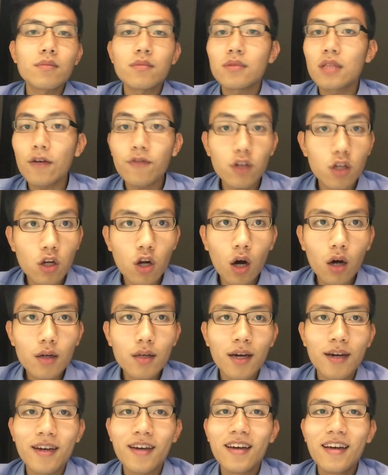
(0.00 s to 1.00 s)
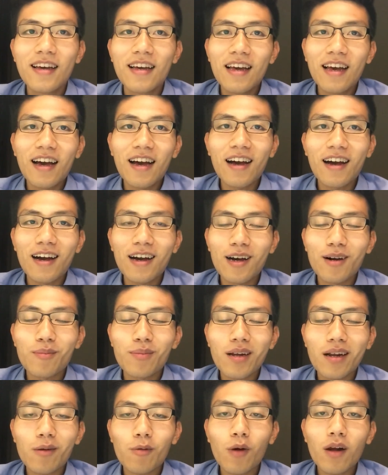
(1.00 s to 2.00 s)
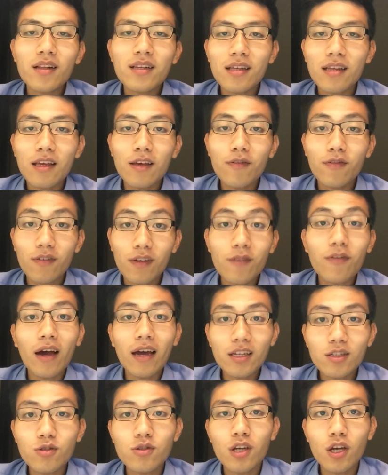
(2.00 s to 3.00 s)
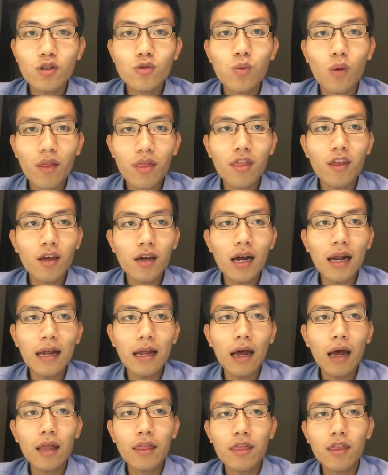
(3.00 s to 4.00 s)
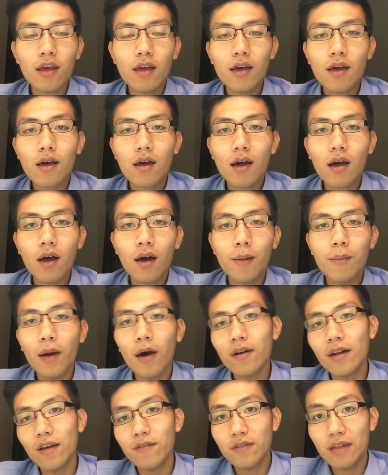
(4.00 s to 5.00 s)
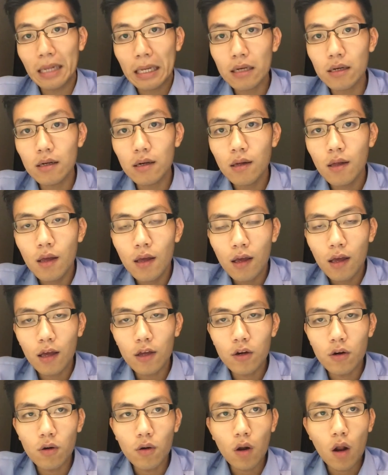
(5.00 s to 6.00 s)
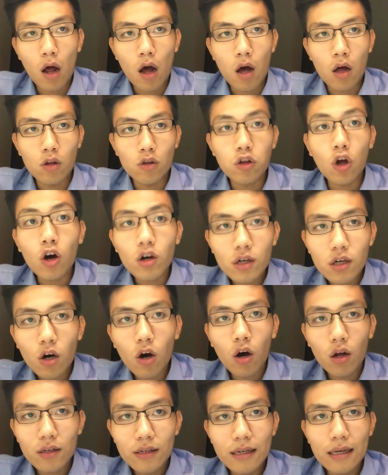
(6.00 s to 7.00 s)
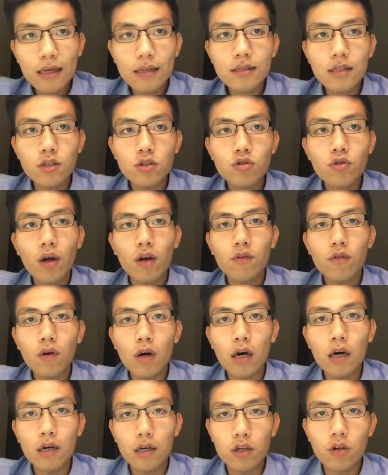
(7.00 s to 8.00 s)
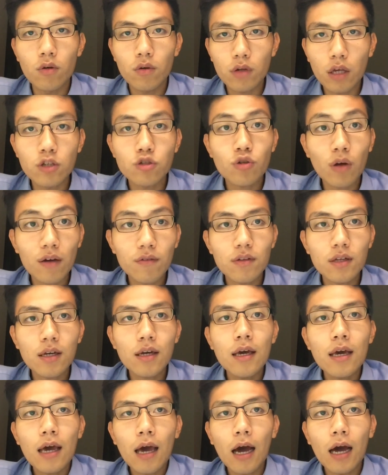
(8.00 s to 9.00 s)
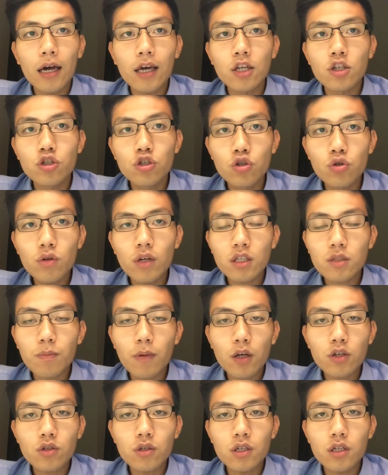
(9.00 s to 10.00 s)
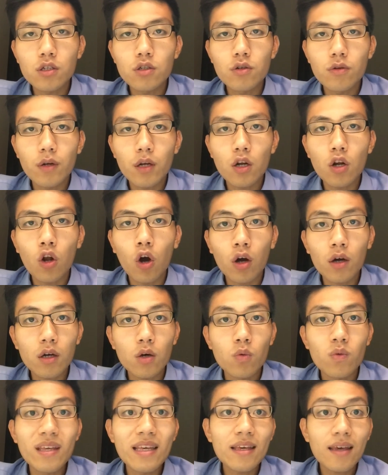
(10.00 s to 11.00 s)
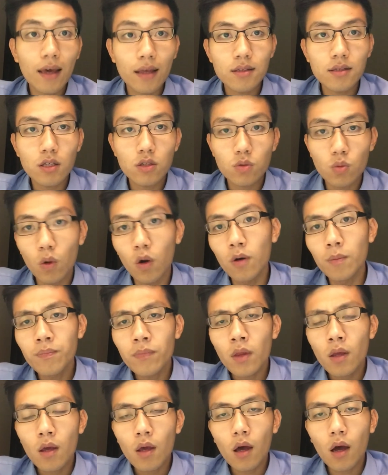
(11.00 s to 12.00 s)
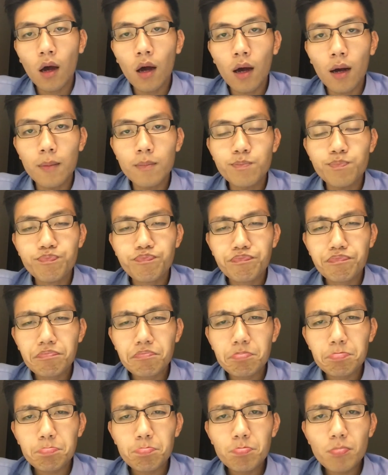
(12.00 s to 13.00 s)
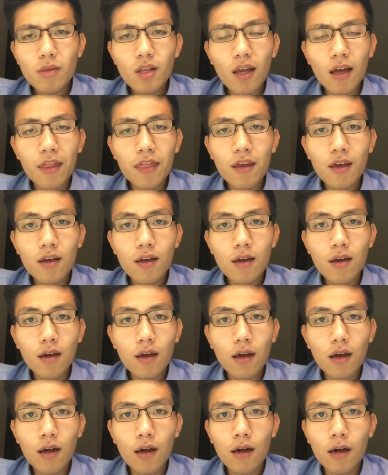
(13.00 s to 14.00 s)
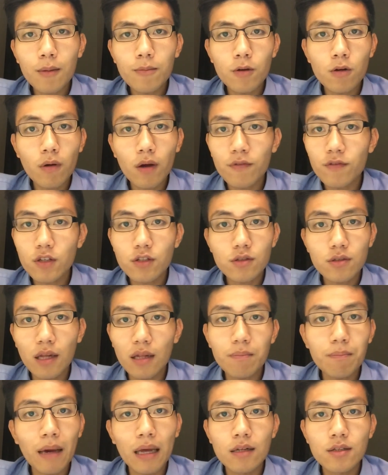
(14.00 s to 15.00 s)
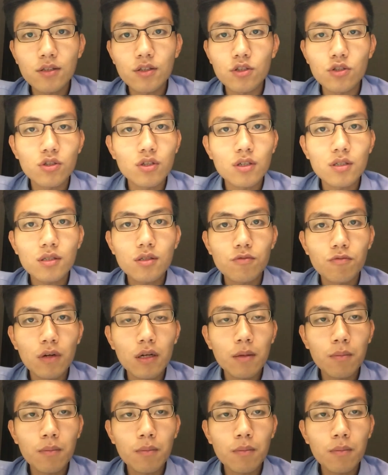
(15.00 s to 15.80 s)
definitely not. But if I had to change one thing, I think I'd have taken longer holidays and traveling in June, especially during longer weekends as well. I think having that balance is just really